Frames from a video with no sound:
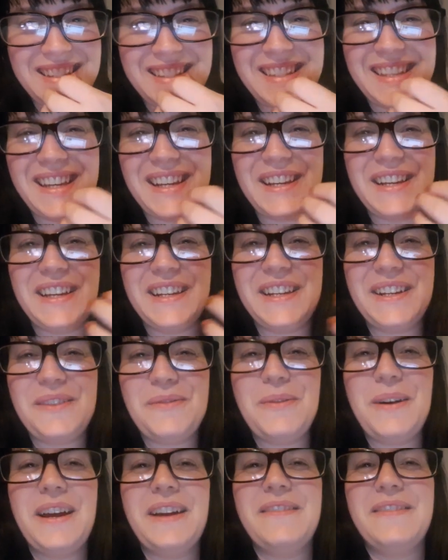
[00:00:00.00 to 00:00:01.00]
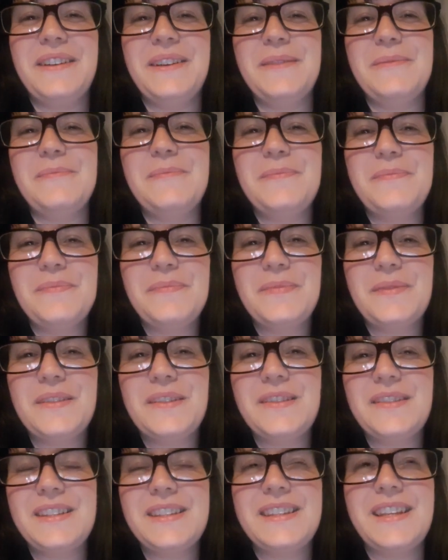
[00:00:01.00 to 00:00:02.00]
Is it an aquarium,
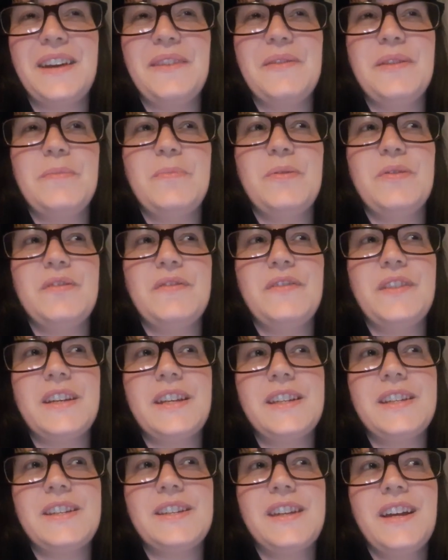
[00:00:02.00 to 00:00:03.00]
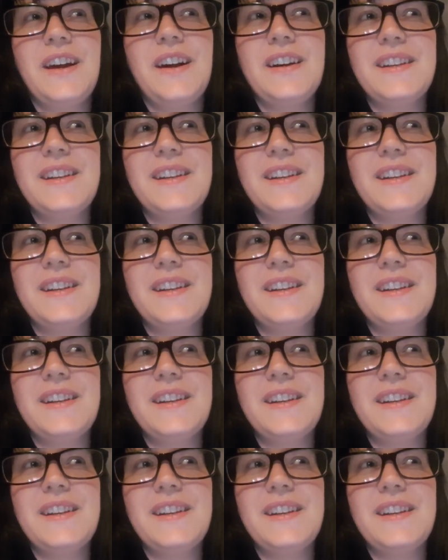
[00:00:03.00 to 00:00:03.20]
or is that where you put fish?